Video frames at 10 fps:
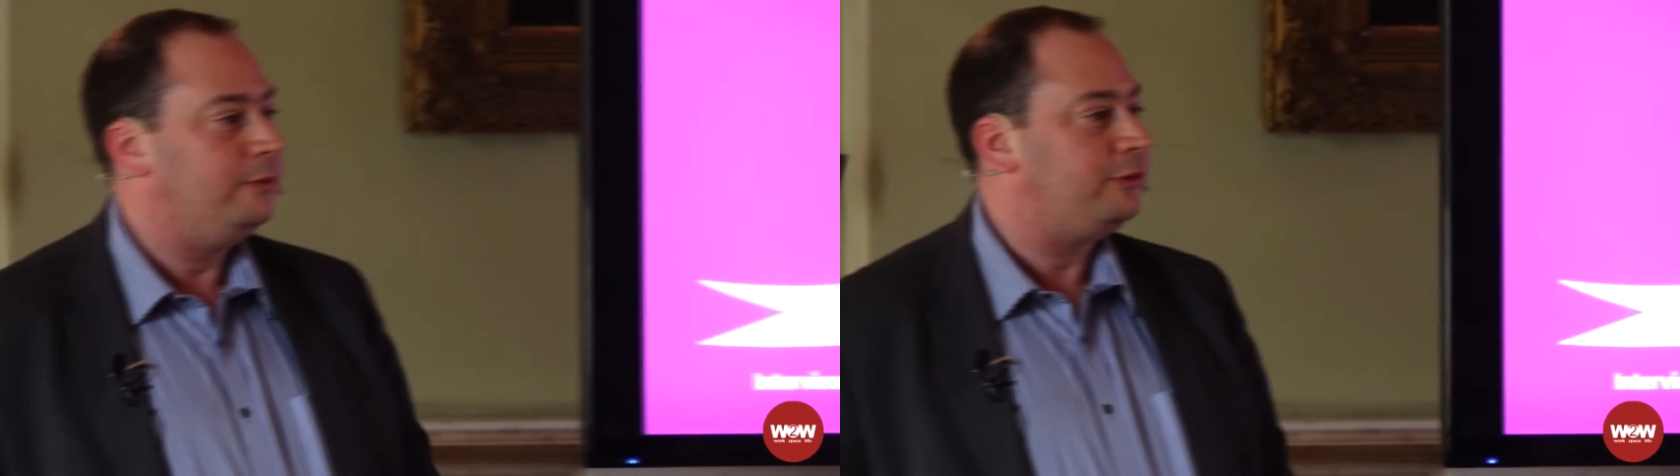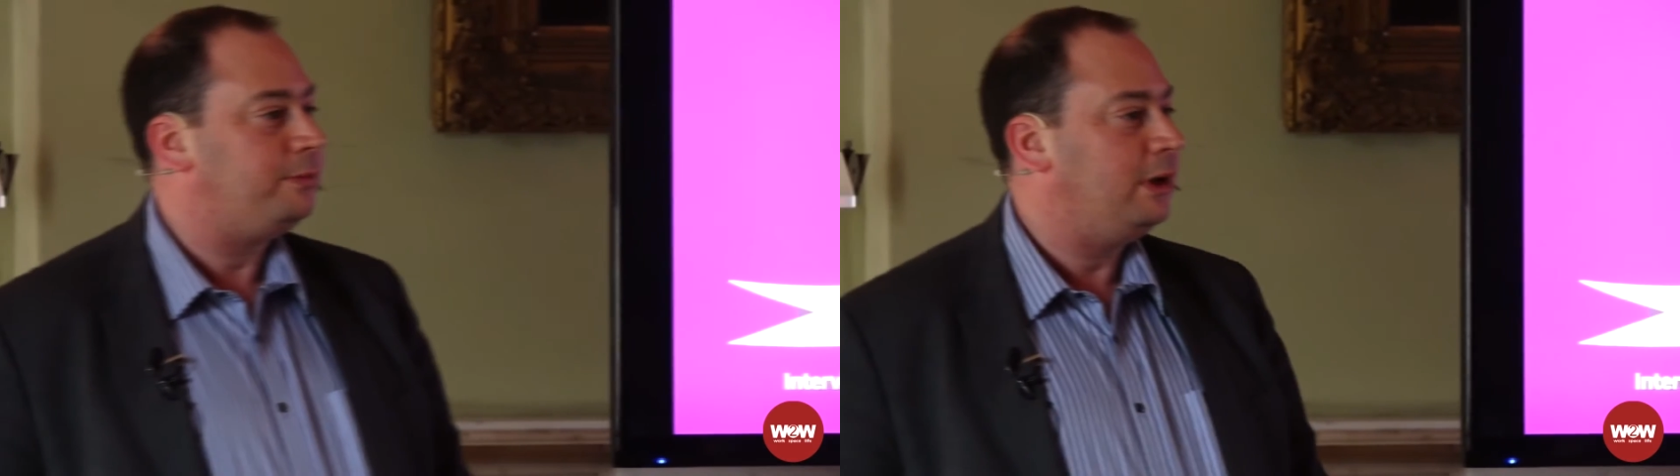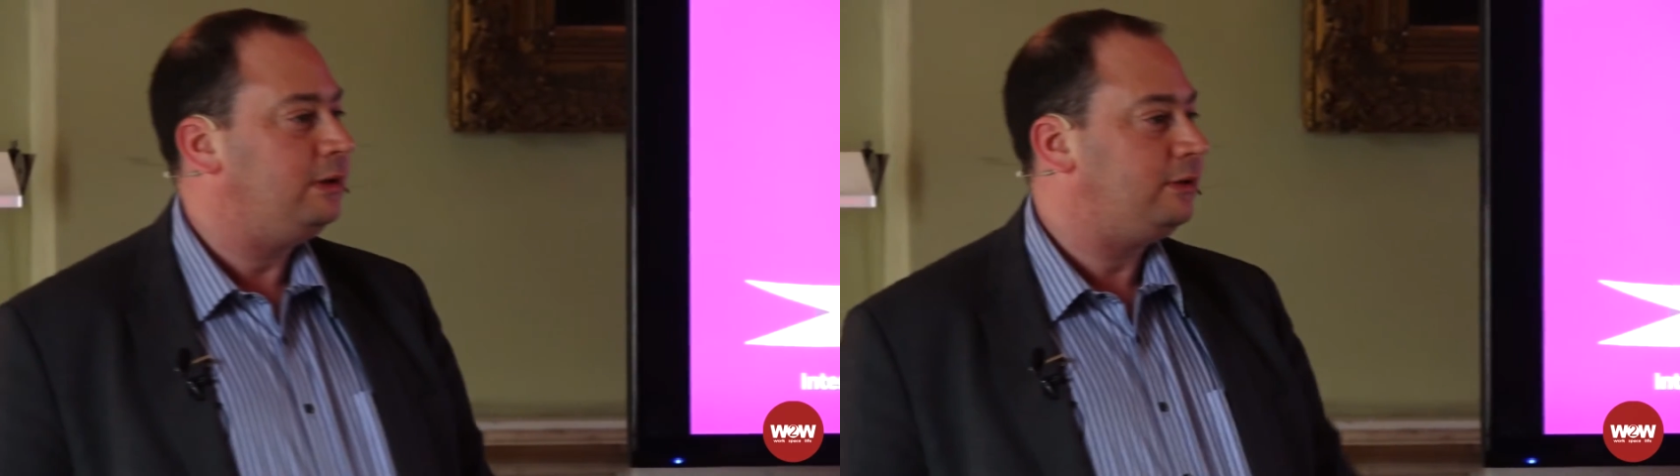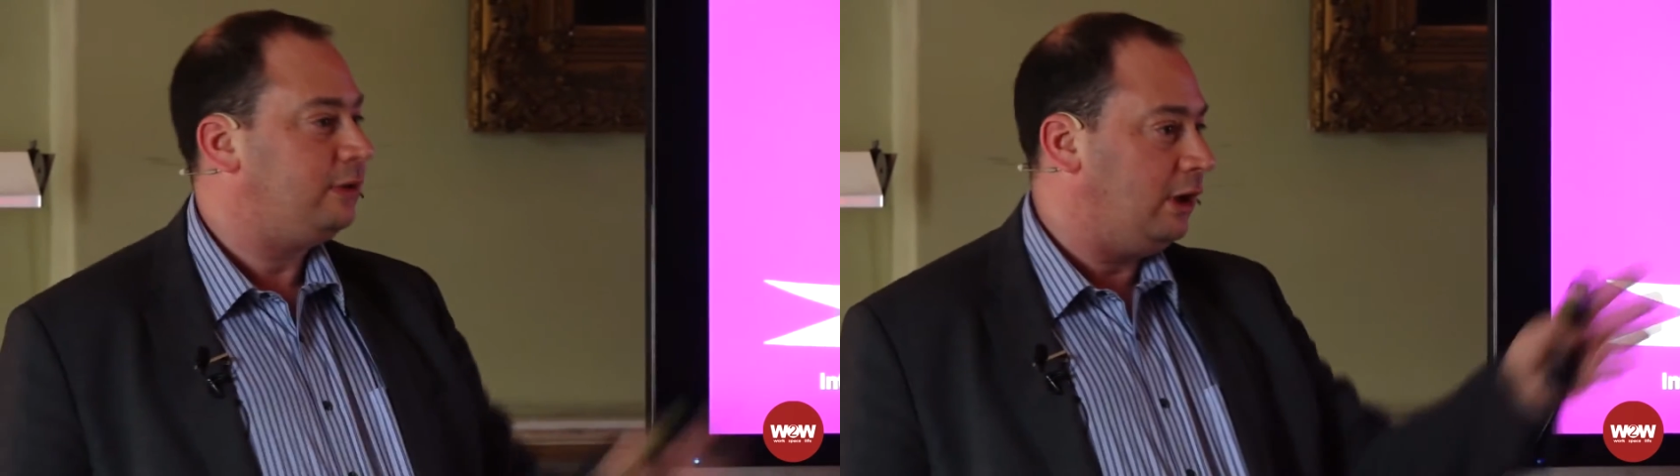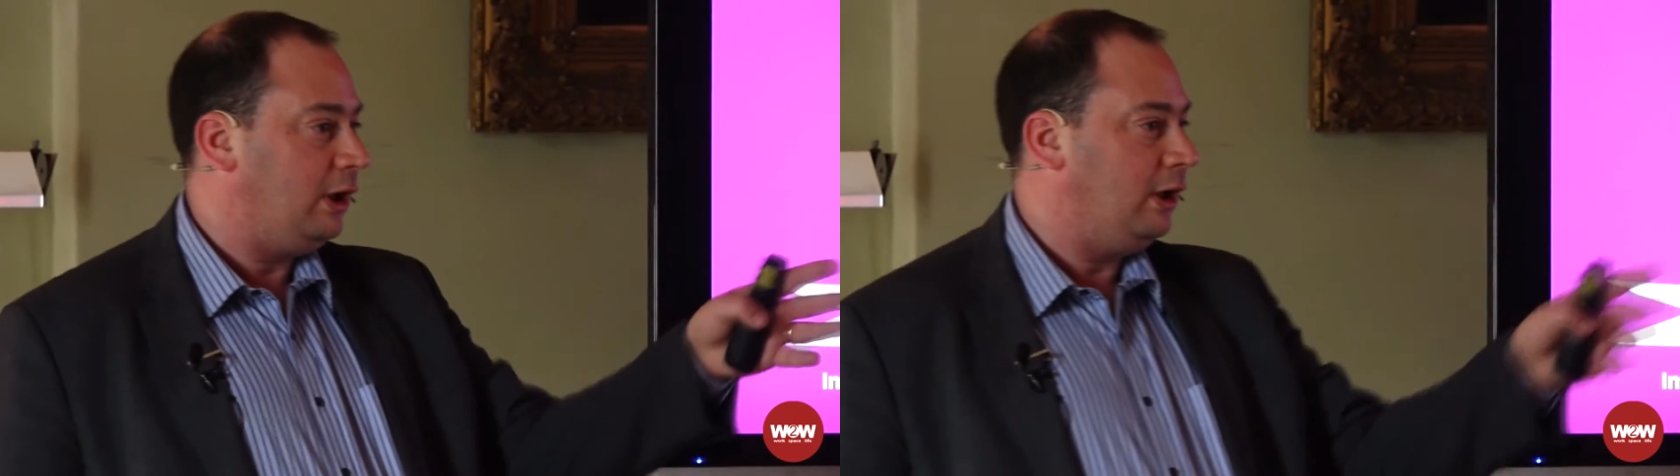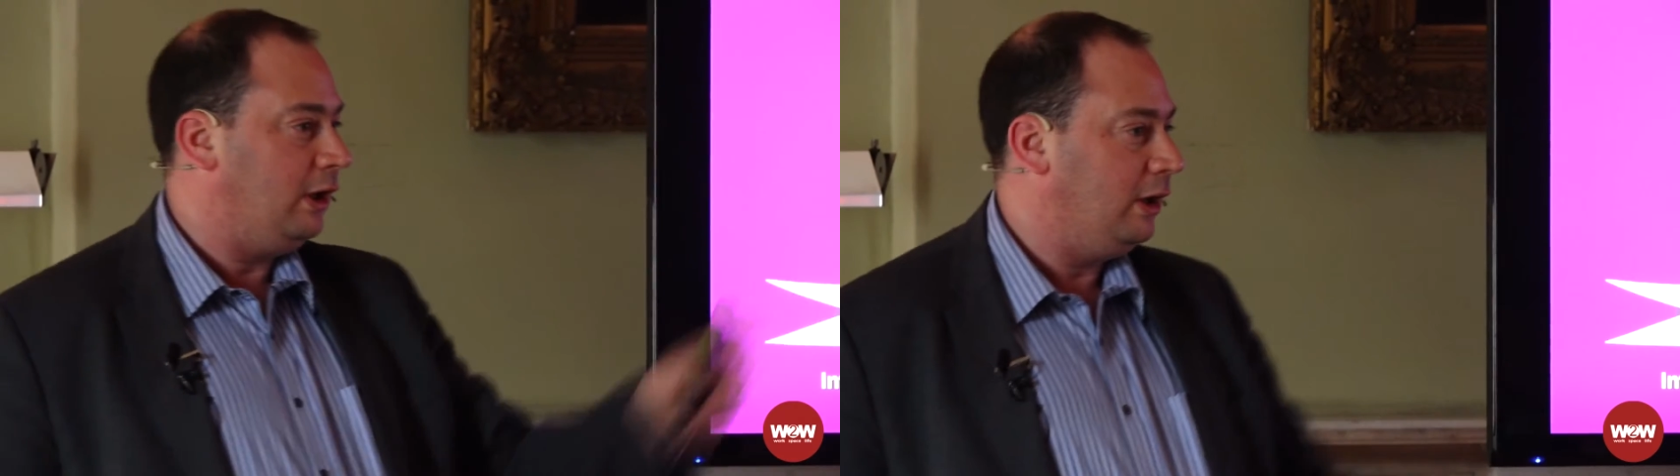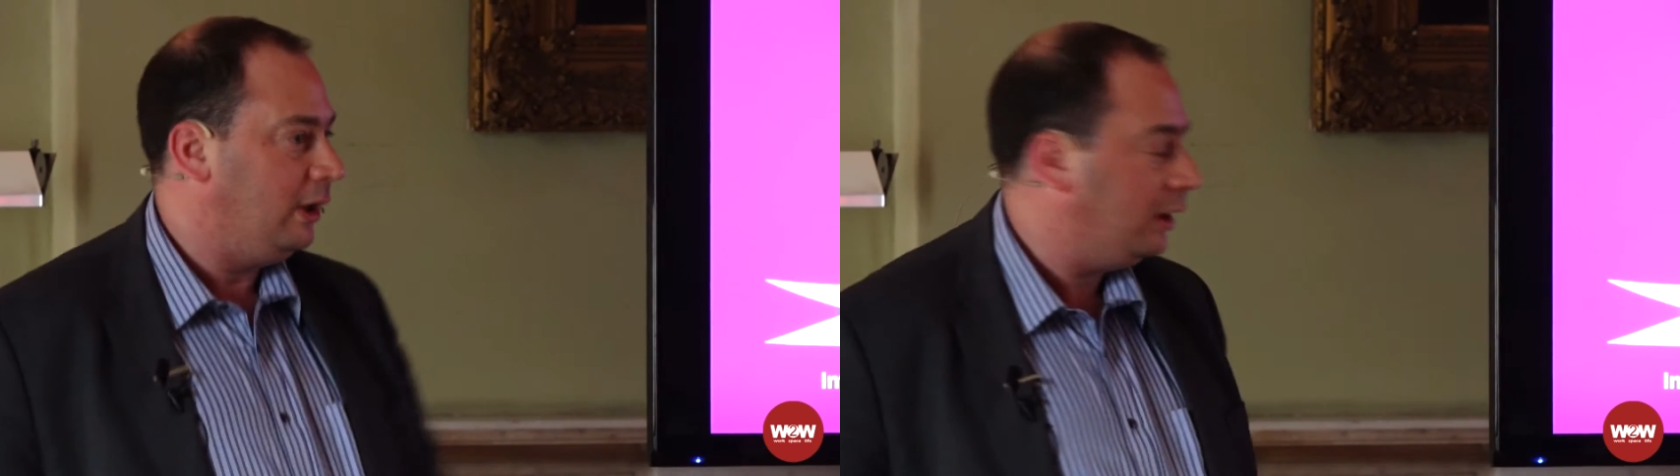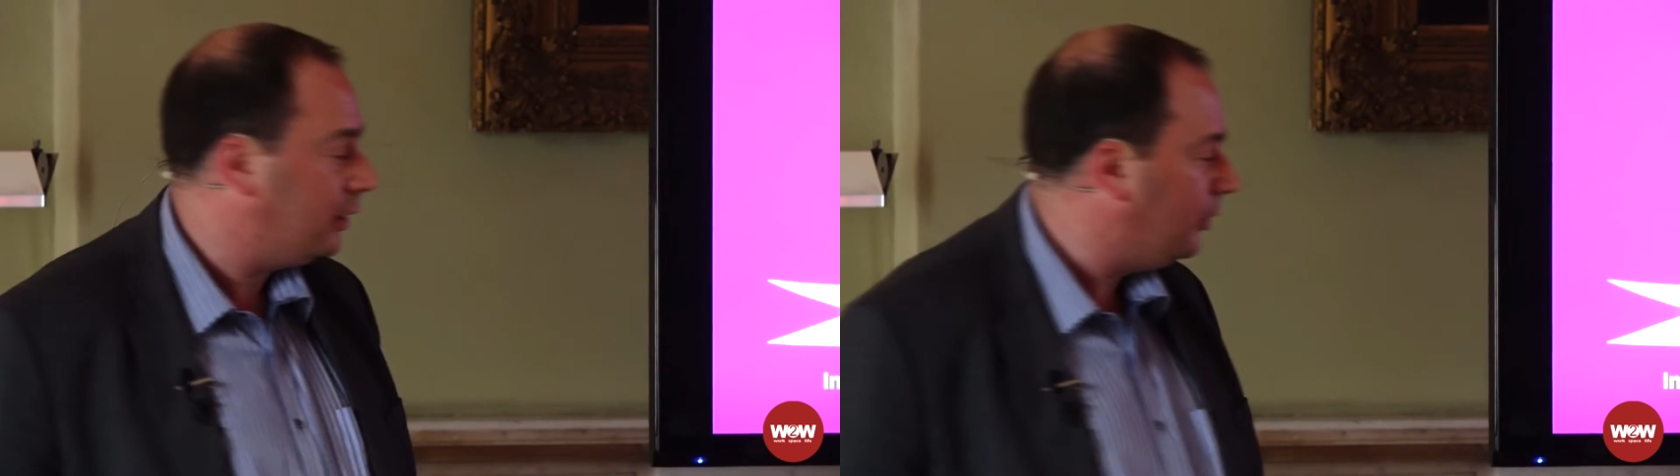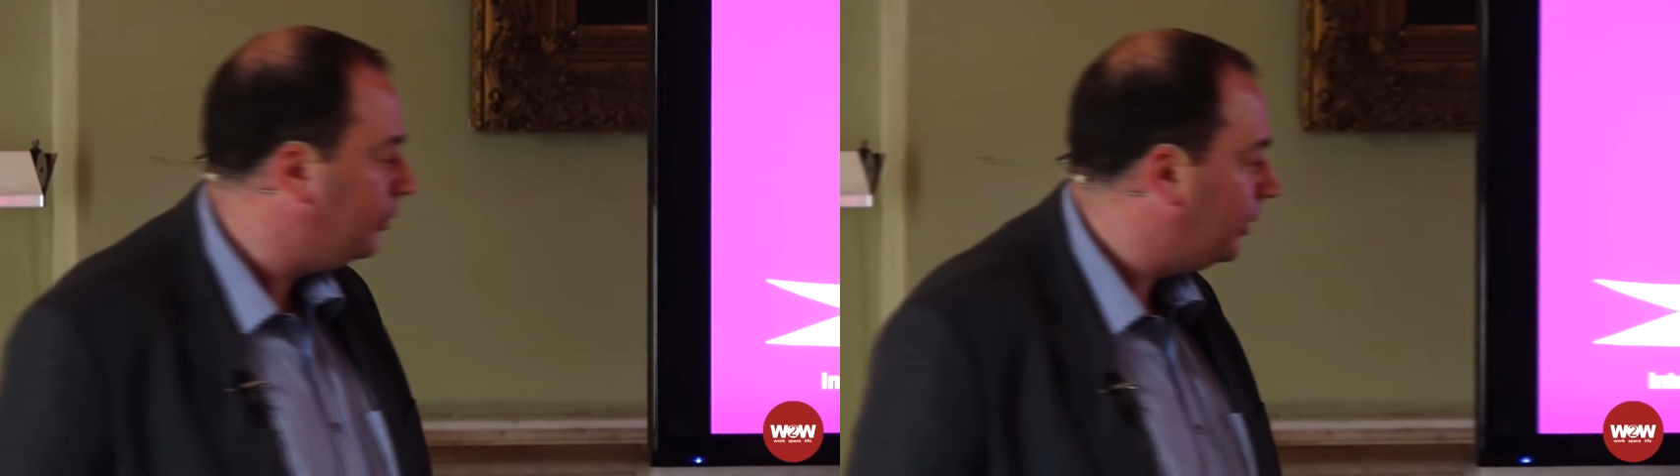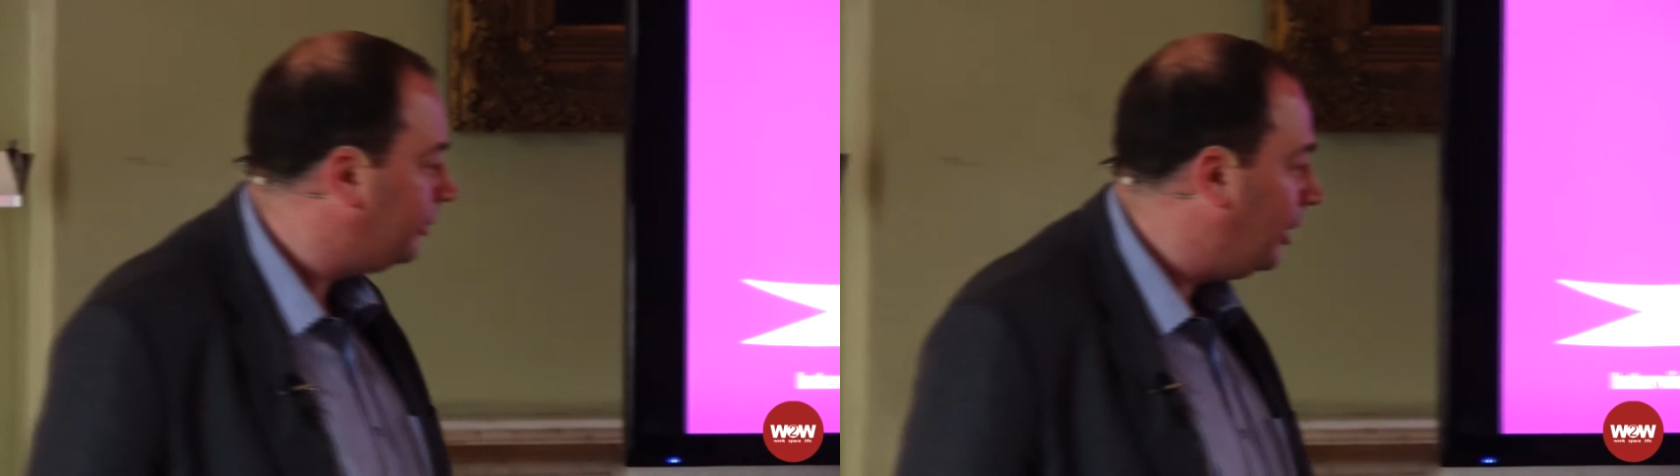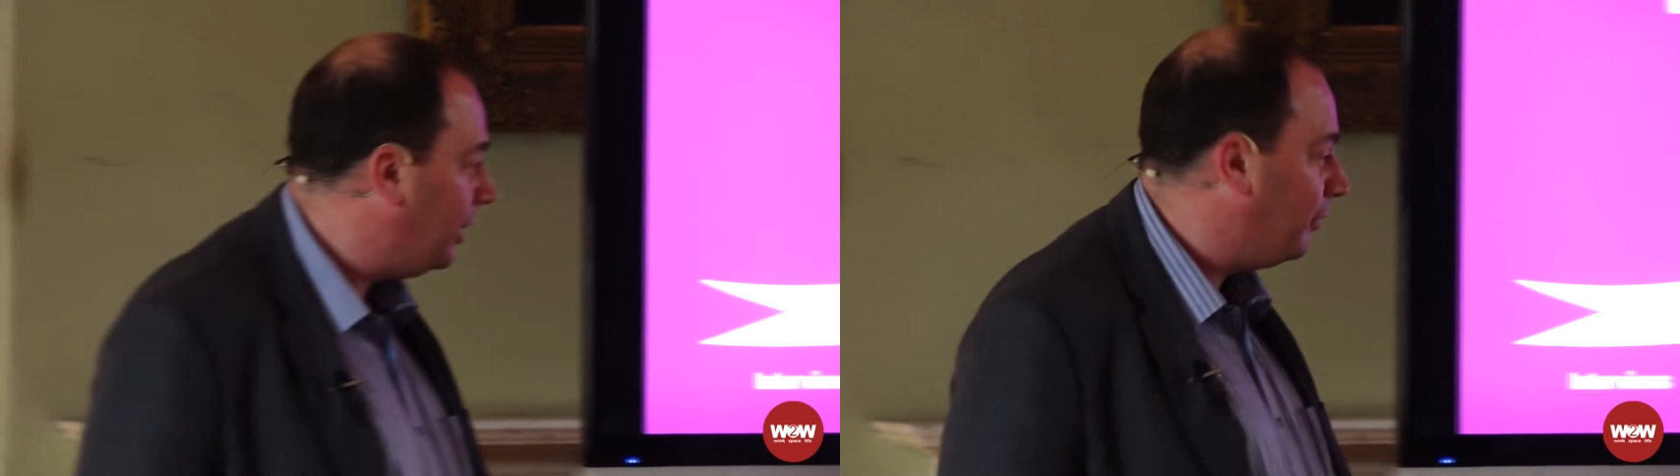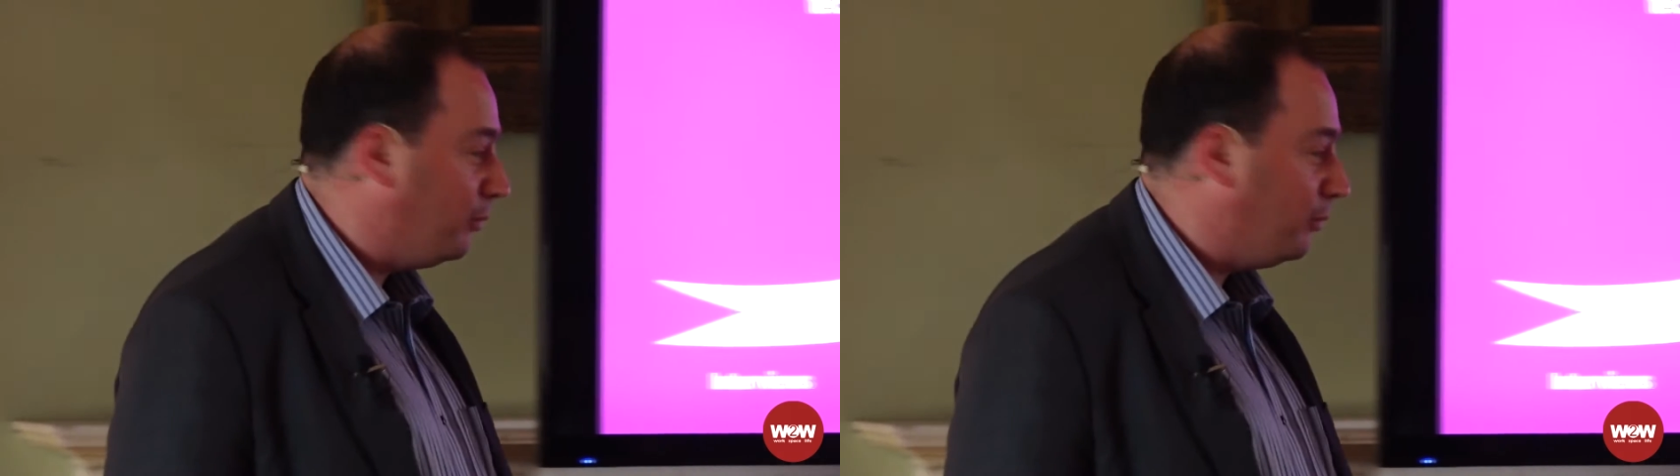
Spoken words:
Space Economists earlier,